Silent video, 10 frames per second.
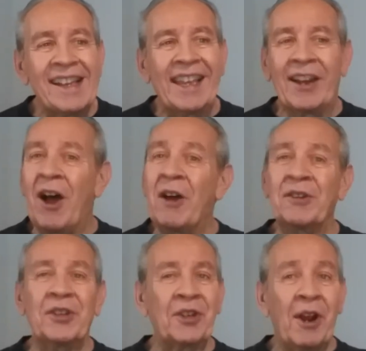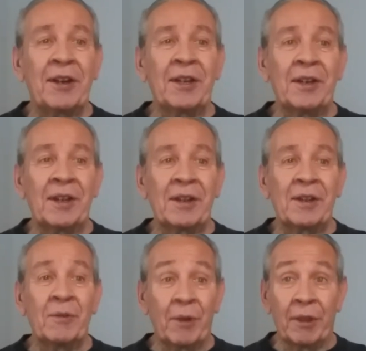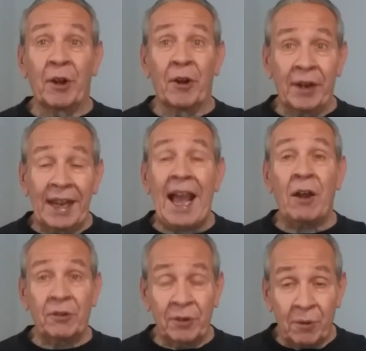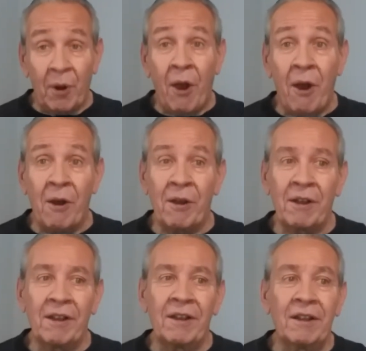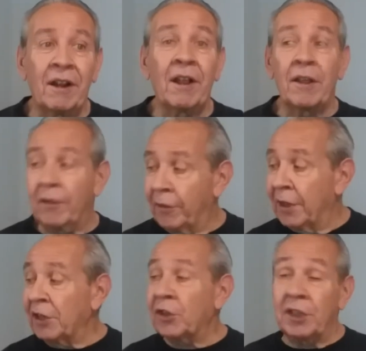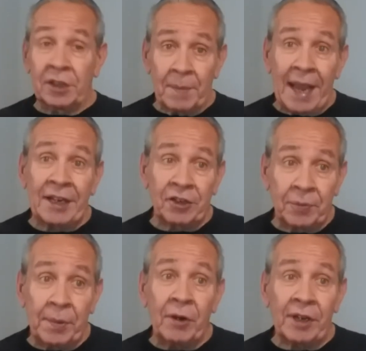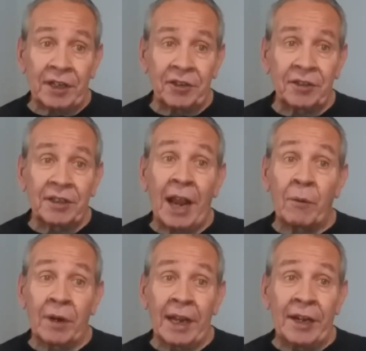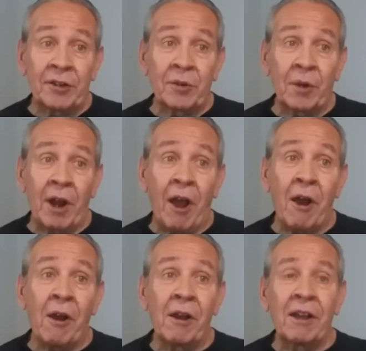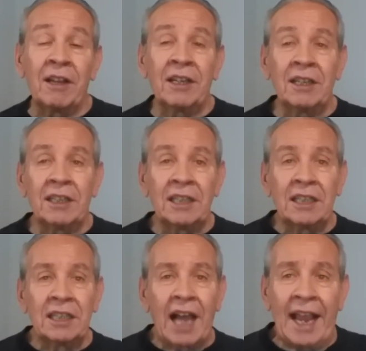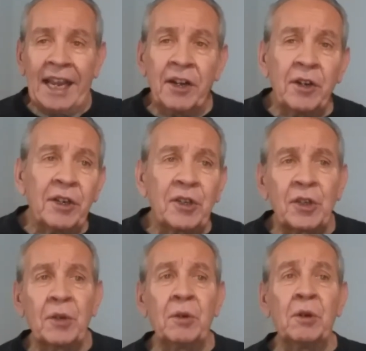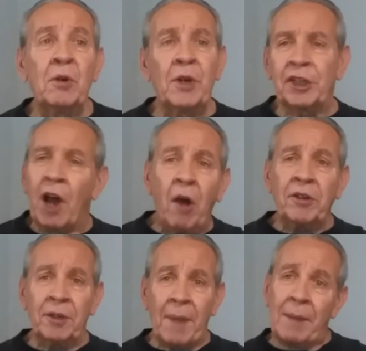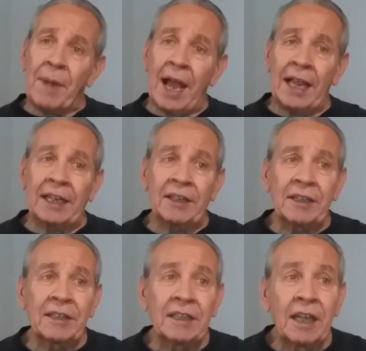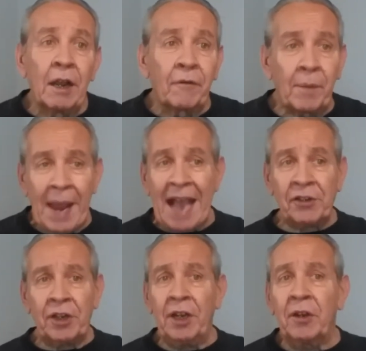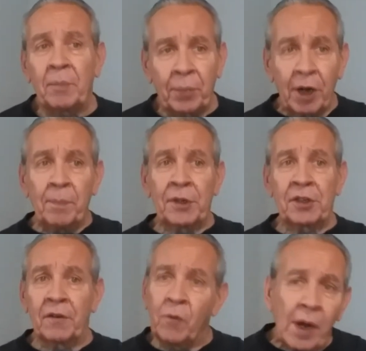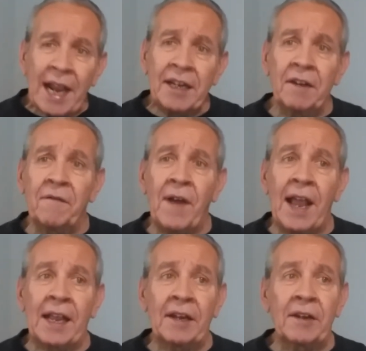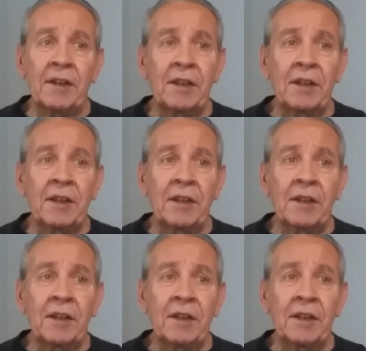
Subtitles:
It all started with learning how to crawl. This is my experience. I relate to it all. I entered a school which halted my mind from asking the purpose of what I did find.